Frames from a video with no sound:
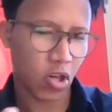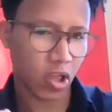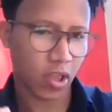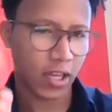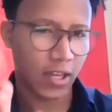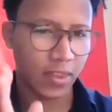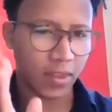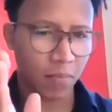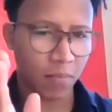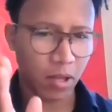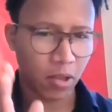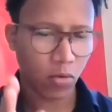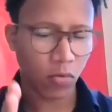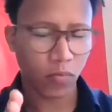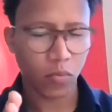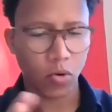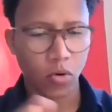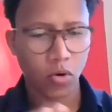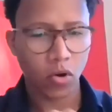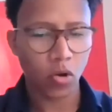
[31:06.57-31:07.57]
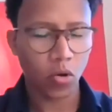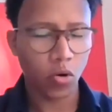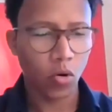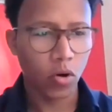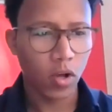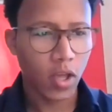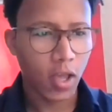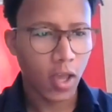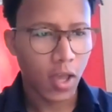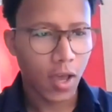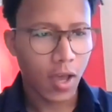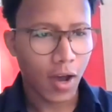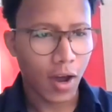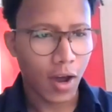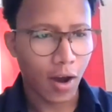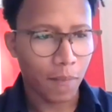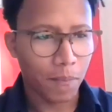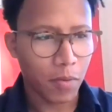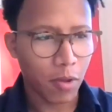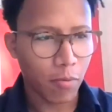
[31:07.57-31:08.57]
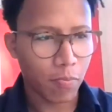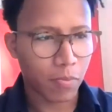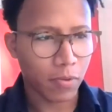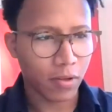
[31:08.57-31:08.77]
uh, people uh, people like uh,